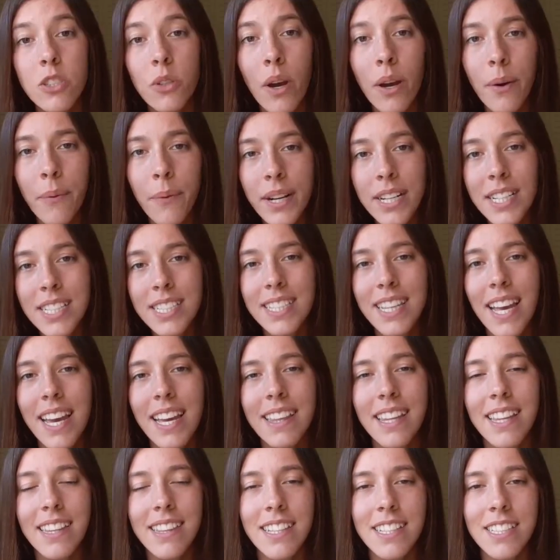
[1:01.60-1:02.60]
So I want to
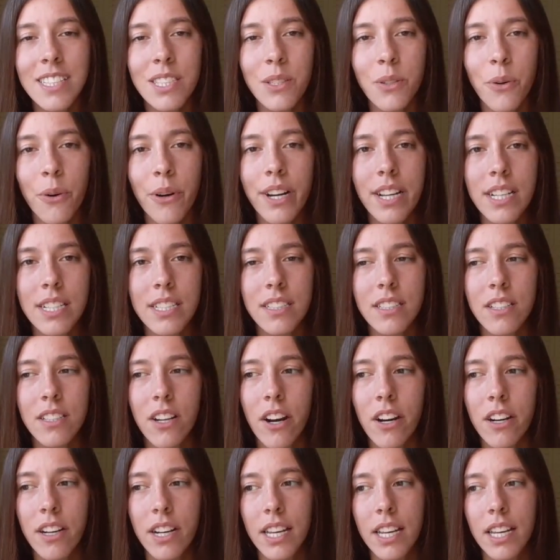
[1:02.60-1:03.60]
say that this story
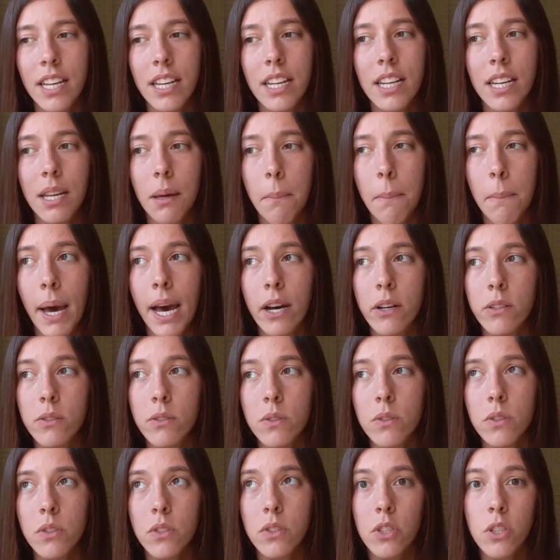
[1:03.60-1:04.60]
started
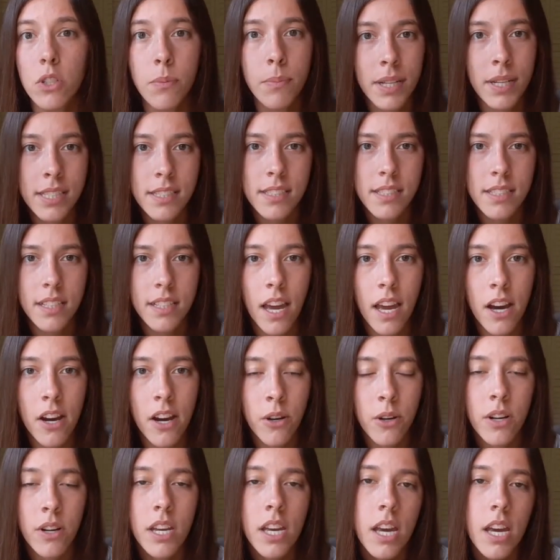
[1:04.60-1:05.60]
about 2 months
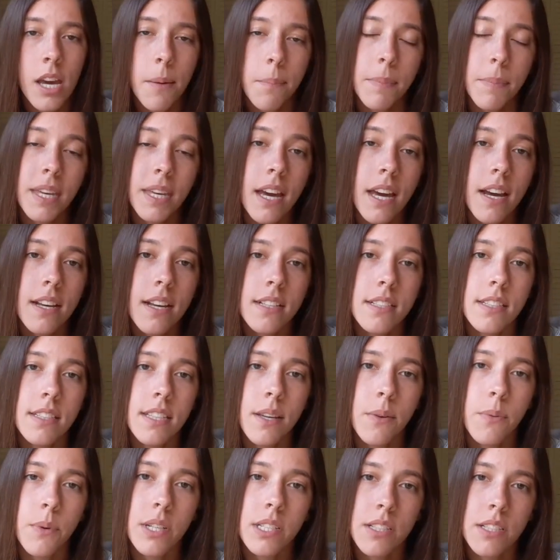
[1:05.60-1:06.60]
ago, because
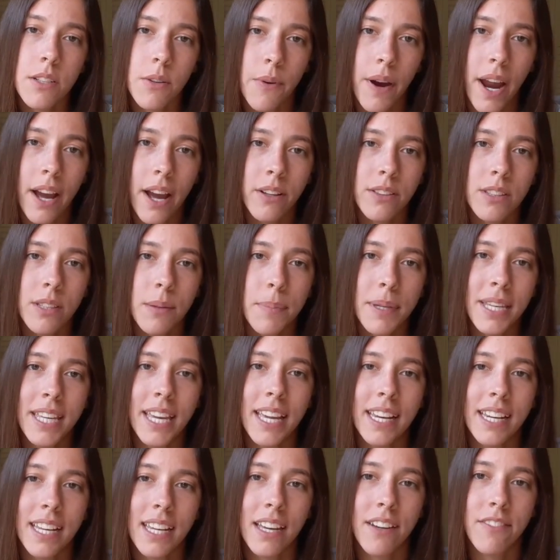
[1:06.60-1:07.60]
it was around the
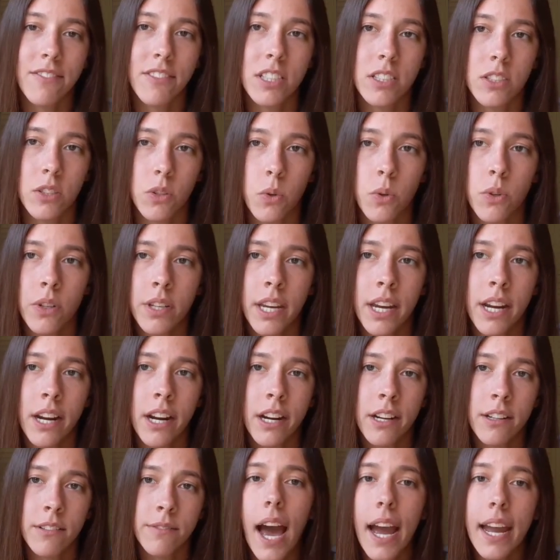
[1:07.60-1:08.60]
beginning of the school
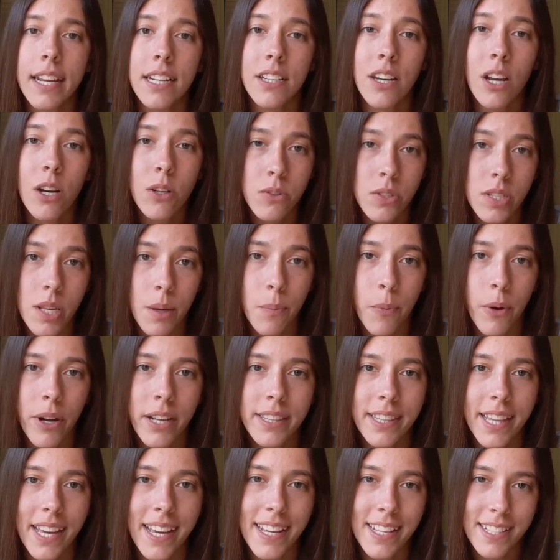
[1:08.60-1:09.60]
year. I know
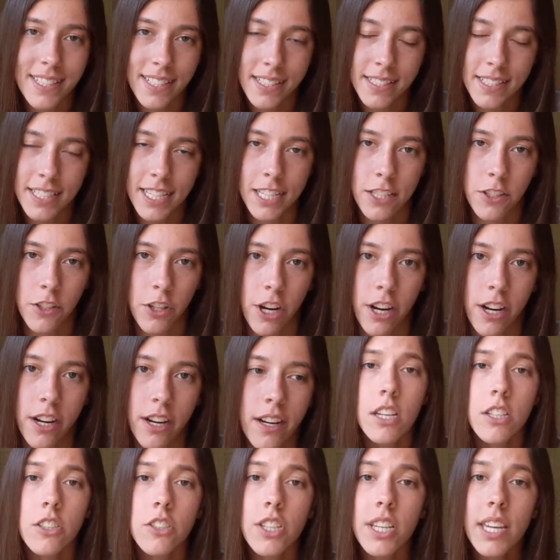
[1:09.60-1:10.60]
someone that is a
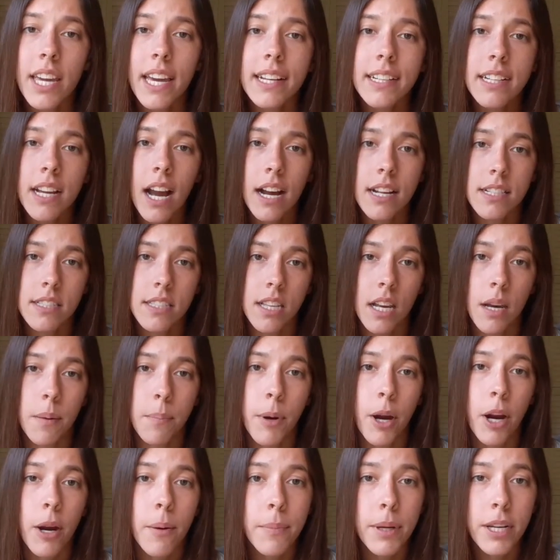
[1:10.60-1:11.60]
teacher. She had got
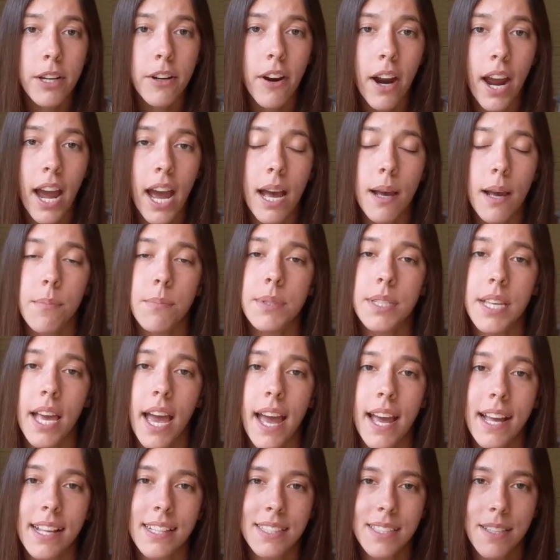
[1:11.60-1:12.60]
some hermit crabs
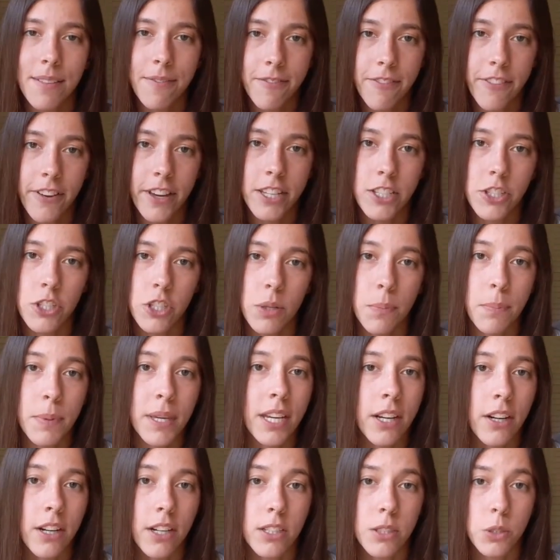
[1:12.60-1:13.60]
and some fish to
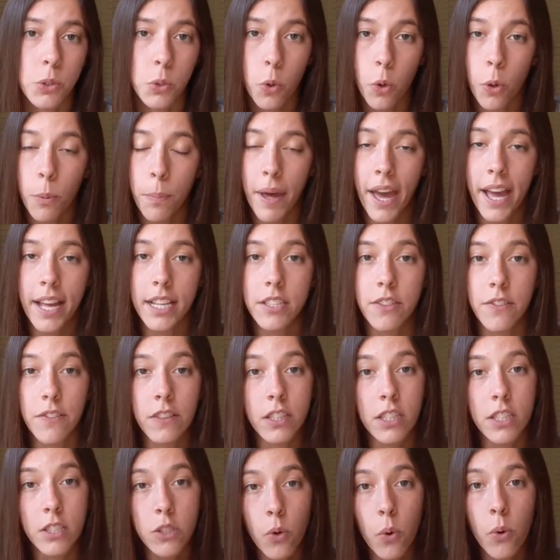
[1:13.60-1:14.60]
be her school pets
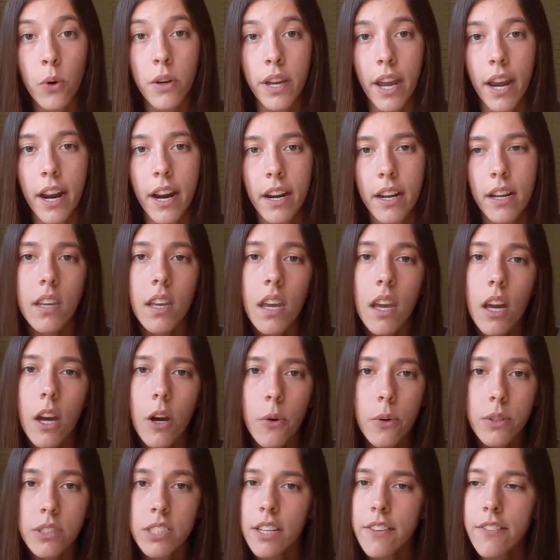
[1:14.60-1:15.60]
for the school year,
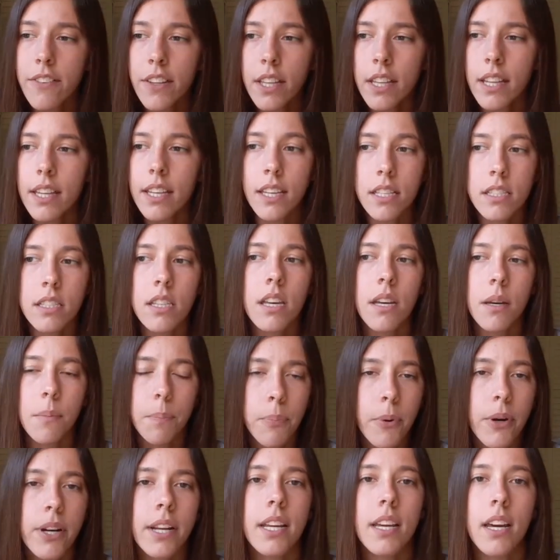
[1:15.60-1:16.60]
which I feel like is a
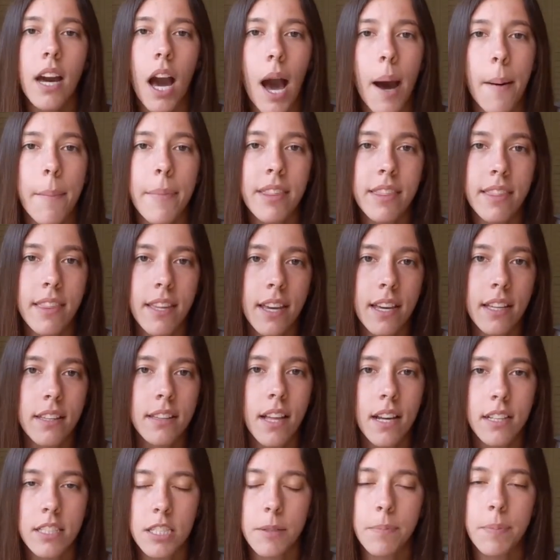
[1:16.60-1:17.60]
pretty common thing.
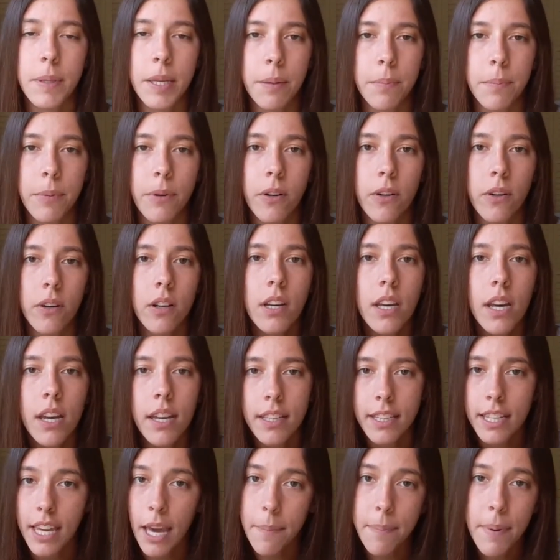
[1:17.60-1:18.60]
Lots of people
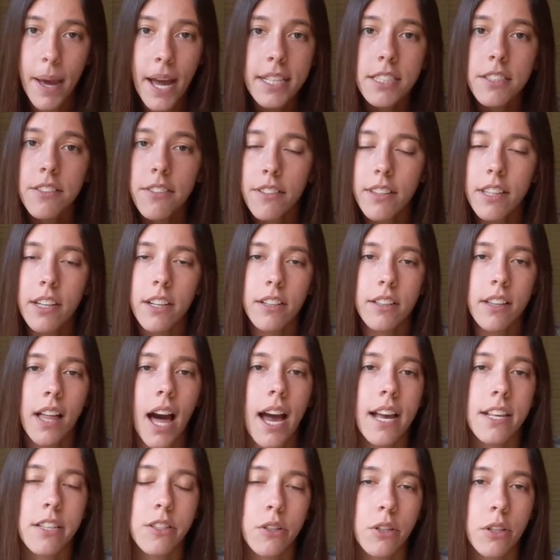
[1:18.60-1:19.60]
get pets for their
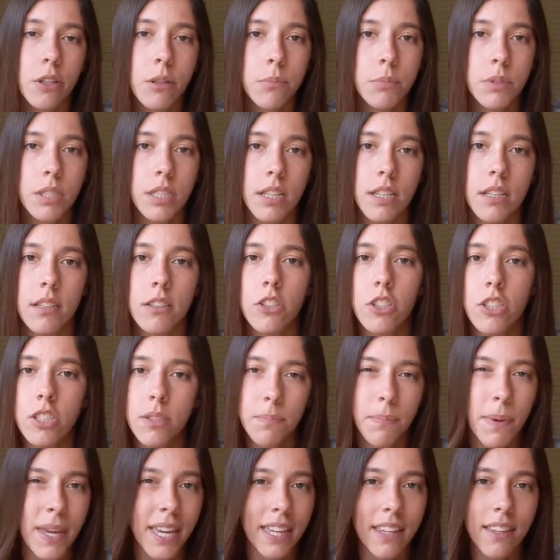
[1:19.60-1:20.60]
classroom to just
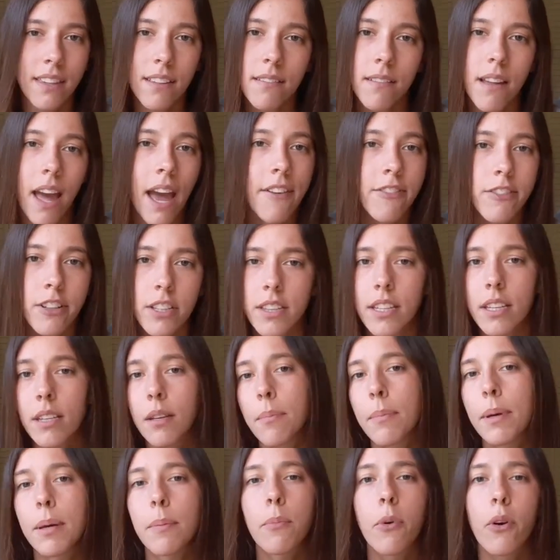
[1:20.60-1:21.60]
make everything a
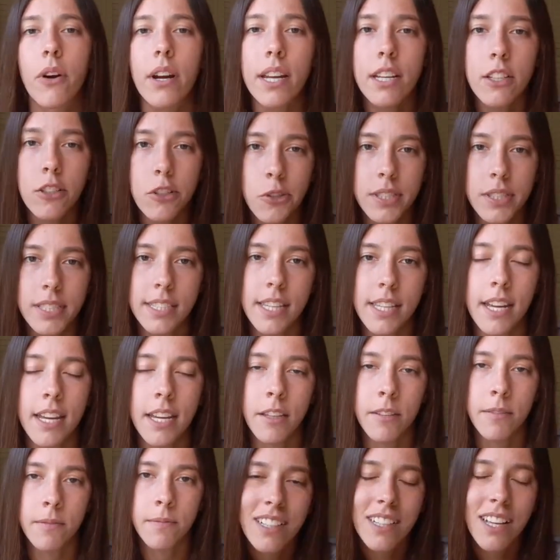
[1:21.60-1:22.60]
bit more
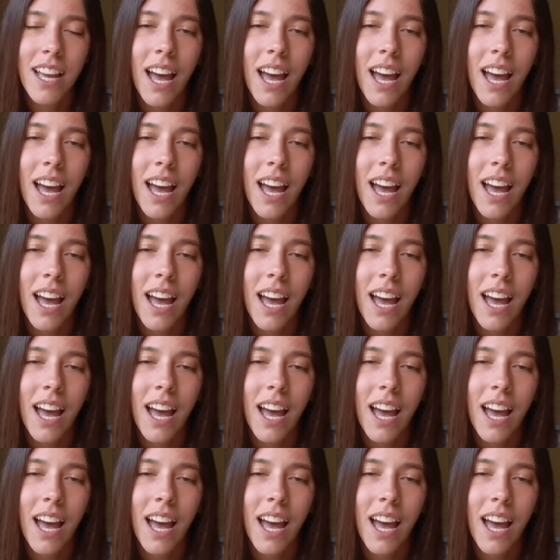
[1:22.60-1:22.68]
interesting.